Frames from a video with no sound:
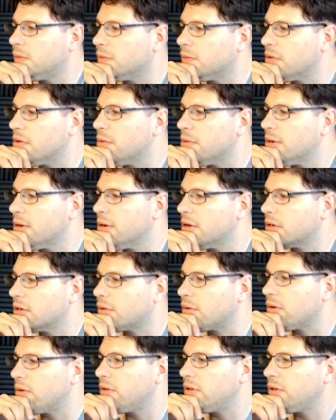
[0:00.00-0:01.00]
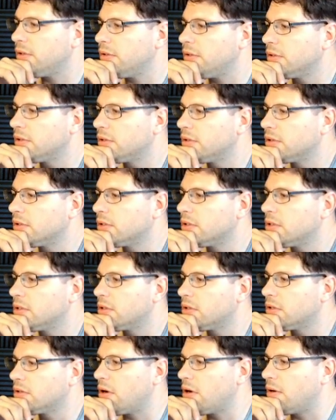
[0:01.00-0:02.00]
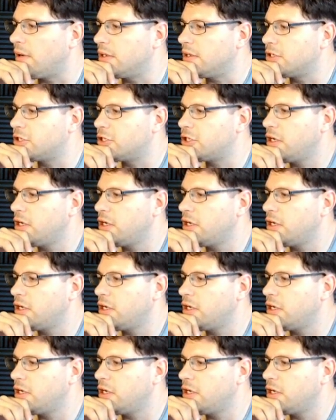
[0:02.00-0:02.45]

Gruen? Gurrin.